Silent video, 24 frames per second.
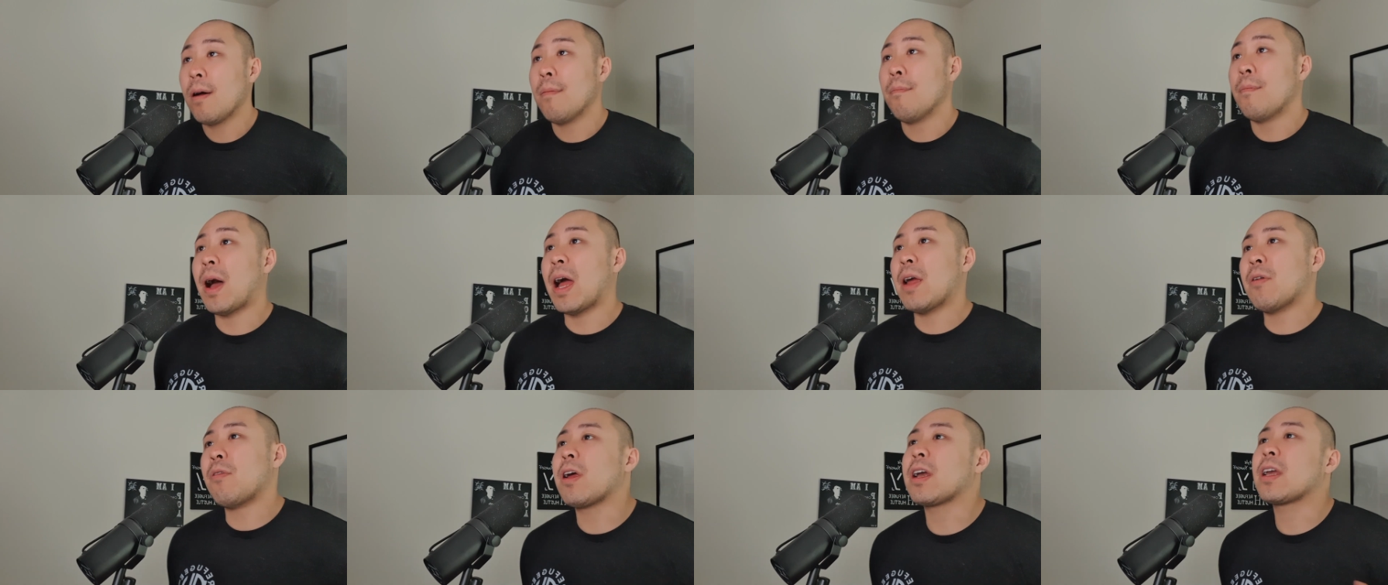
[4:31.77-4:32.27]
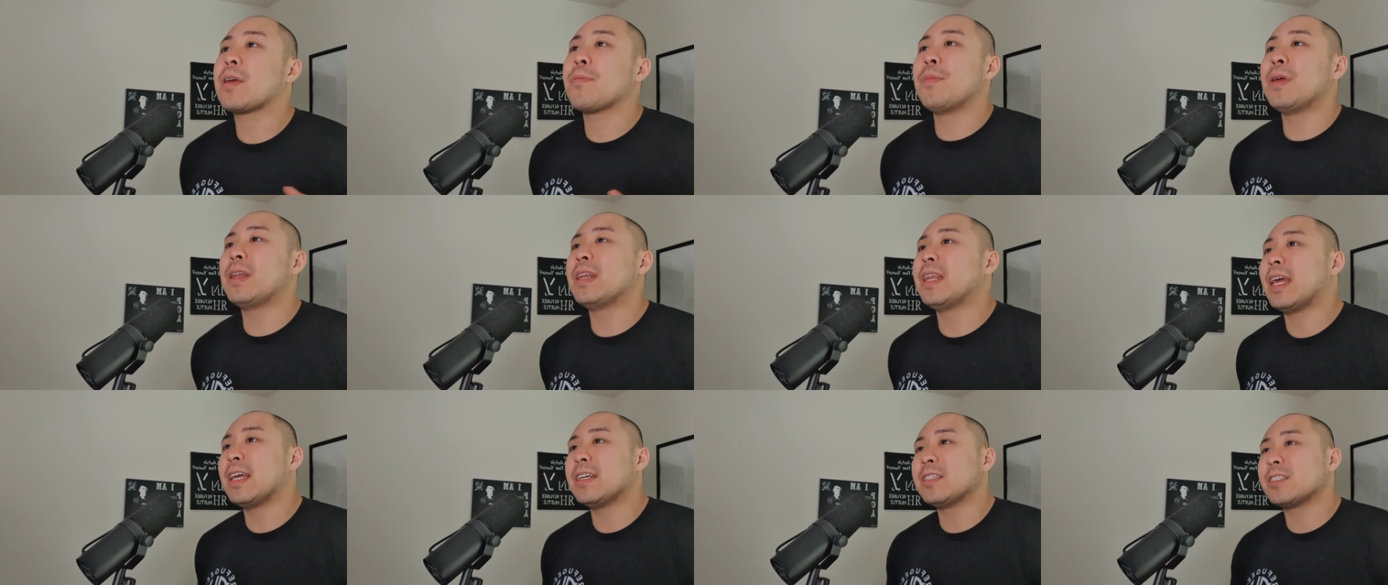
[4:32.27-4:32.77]
My
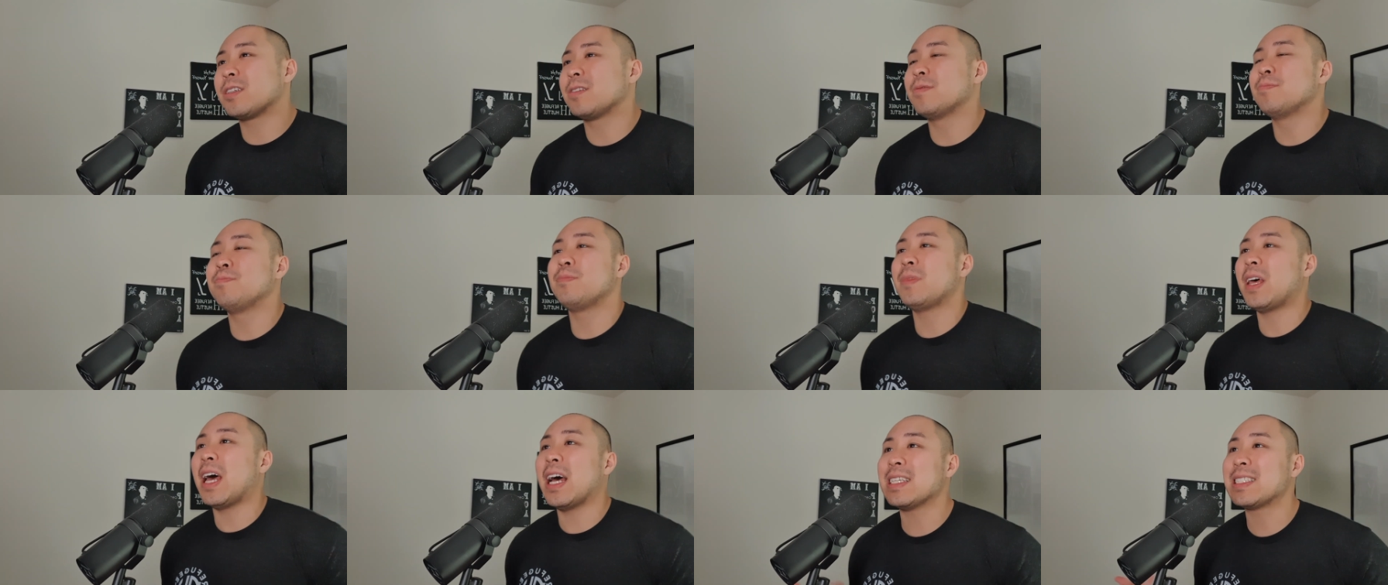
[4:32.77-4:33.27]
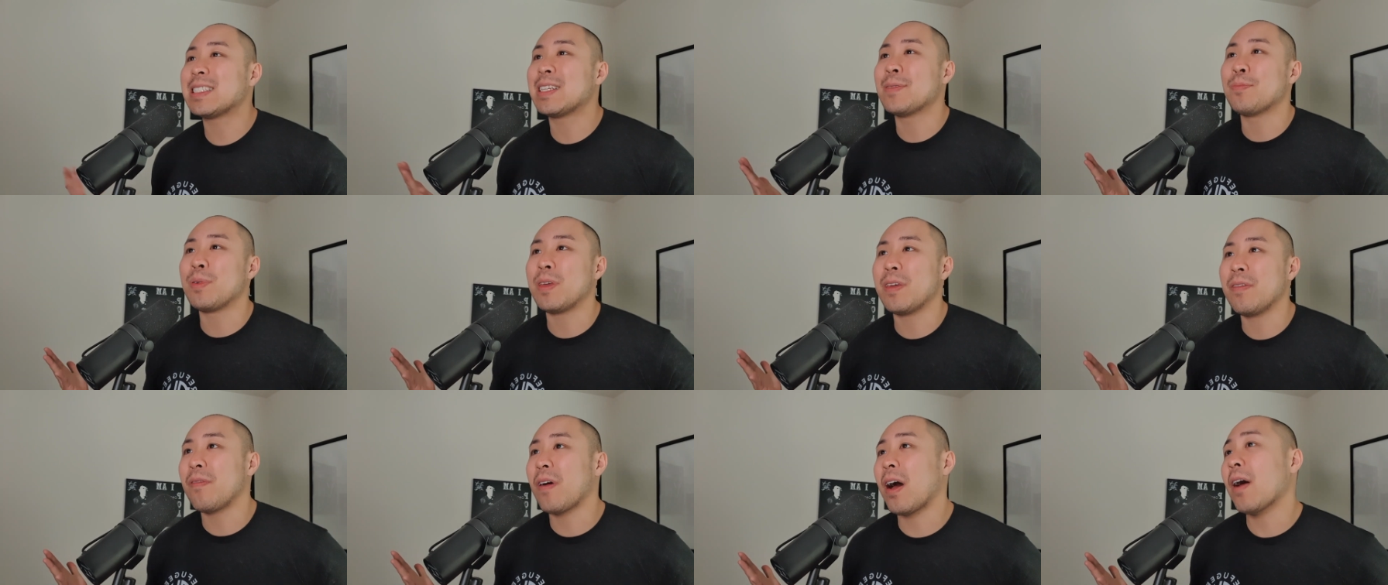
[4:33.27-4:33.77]
recommendation,
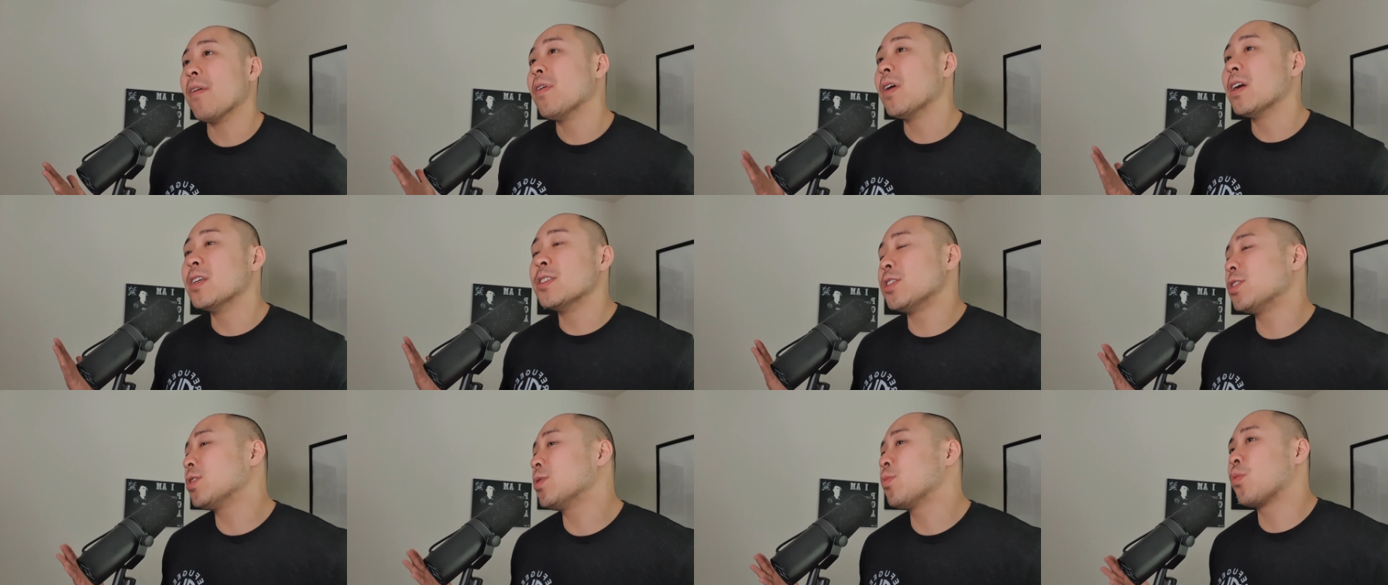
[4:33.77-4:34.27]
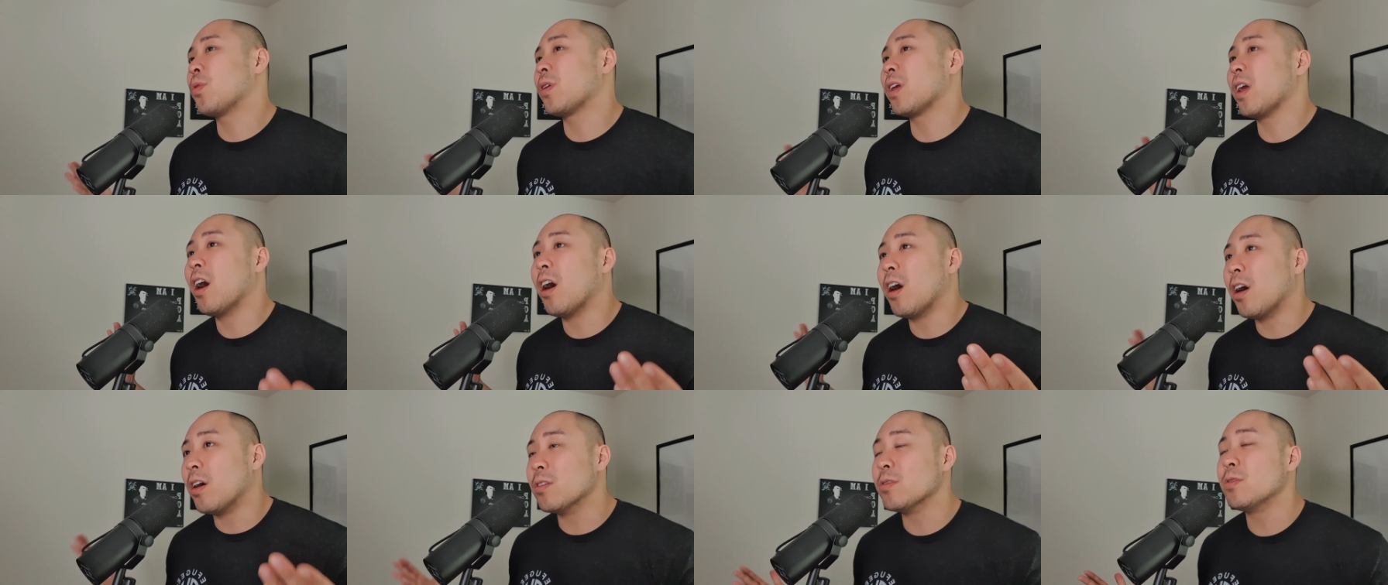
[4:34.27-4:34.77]
S&P 500. We
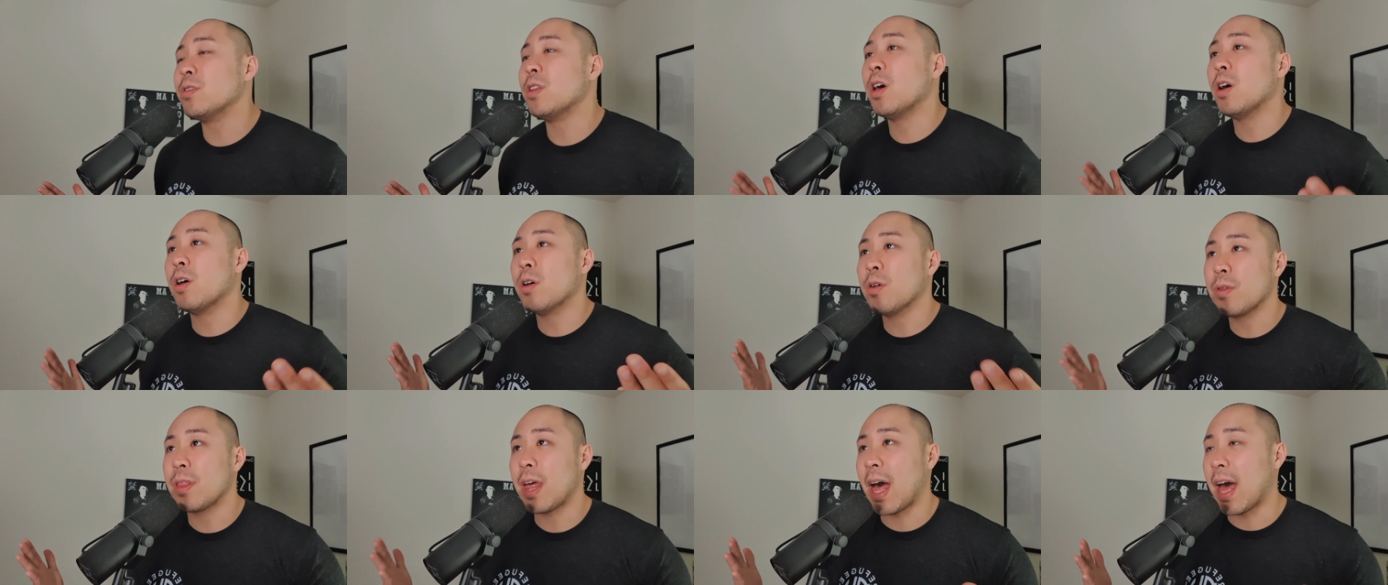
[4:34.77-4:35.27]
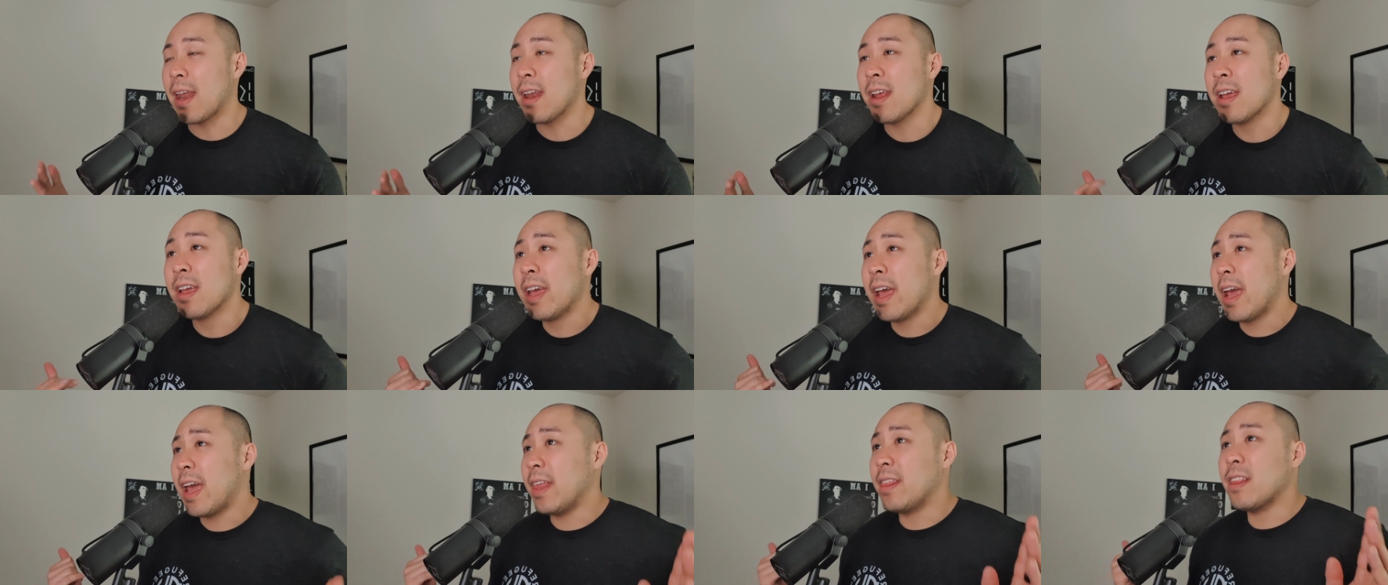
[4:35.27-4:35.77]
all know that
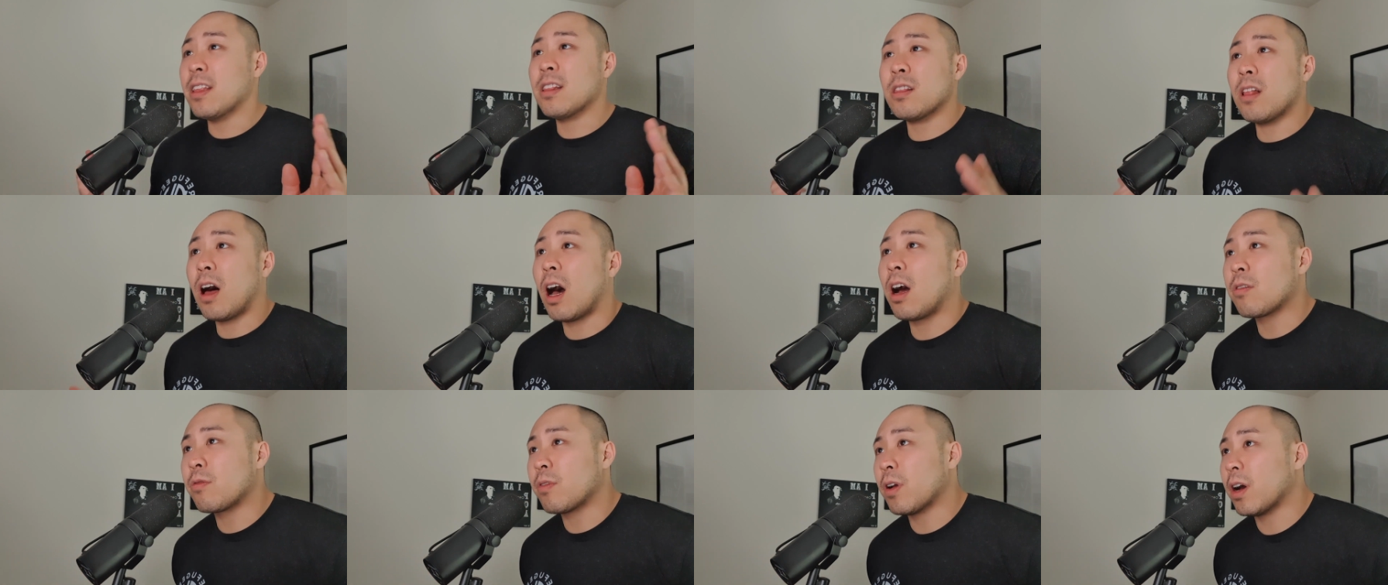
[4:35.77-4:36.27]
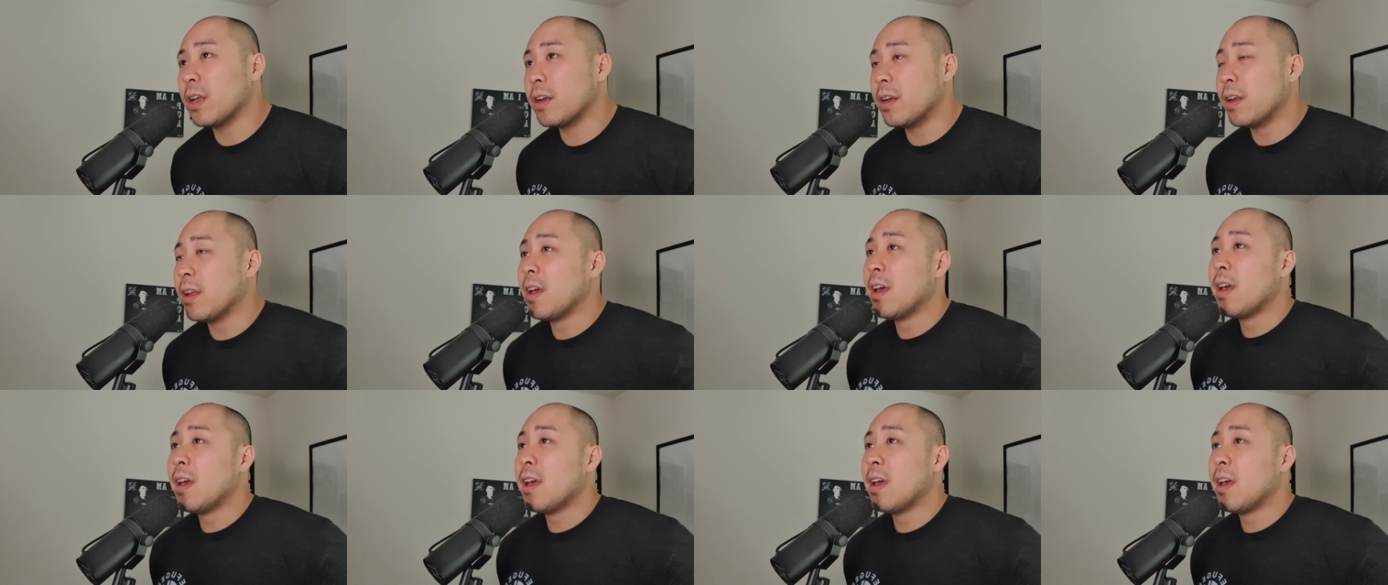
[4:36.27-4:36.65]
in the long run,